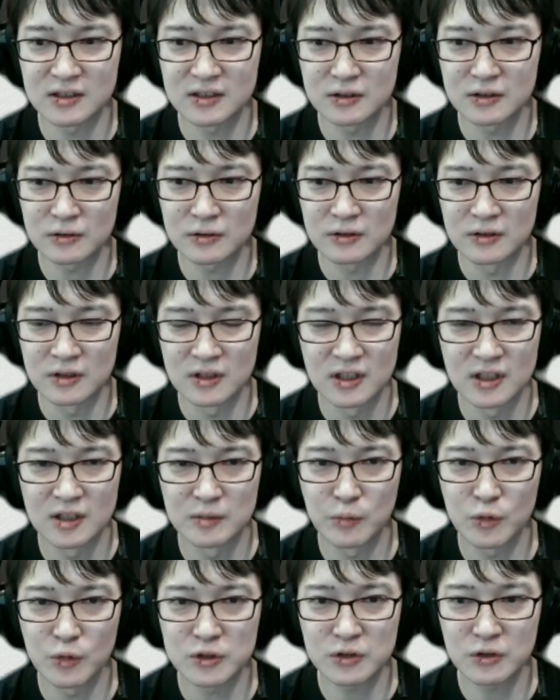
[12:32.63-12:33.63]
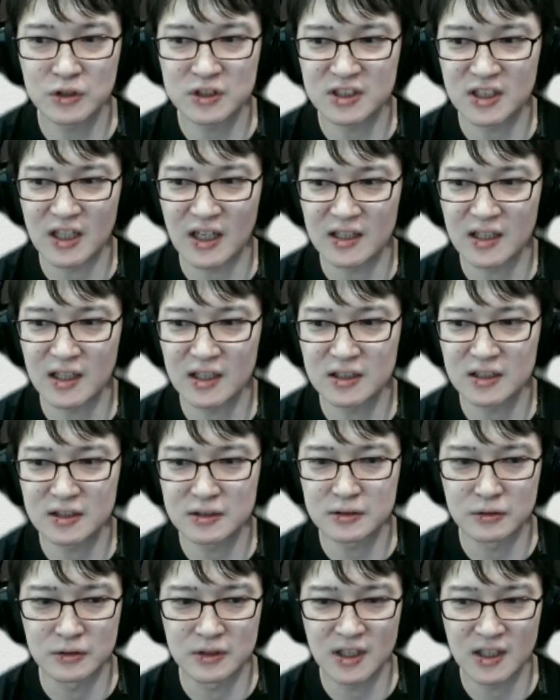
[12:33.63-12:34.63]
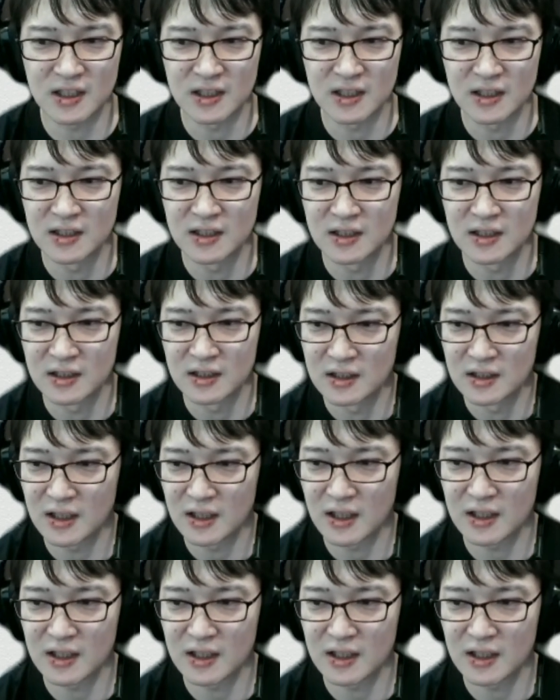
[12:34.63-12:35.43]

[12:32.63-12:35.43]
So compared against the first approach,